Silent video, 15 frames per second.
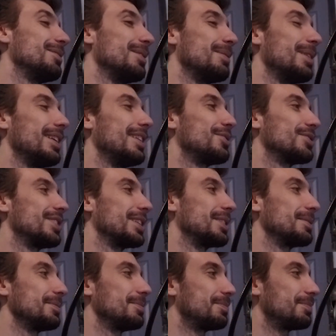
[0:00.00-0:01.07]
so it'd be
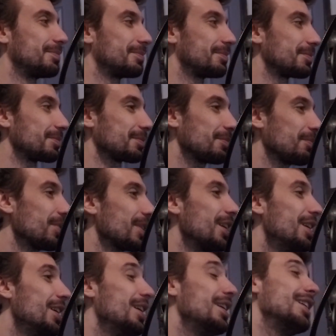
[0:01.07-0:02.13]
that and
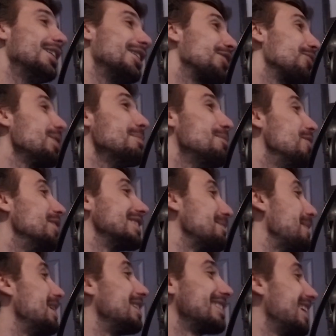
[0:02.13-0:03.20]
those 3 movies. I
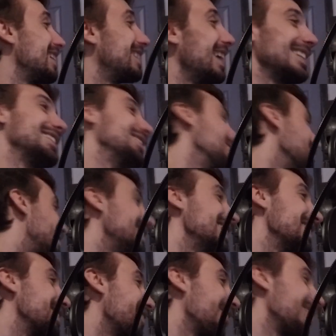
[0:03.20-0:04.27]
might just have to take the OT
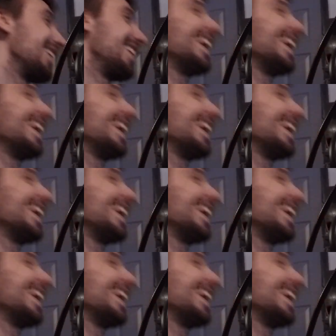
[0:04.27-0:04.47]
and call it a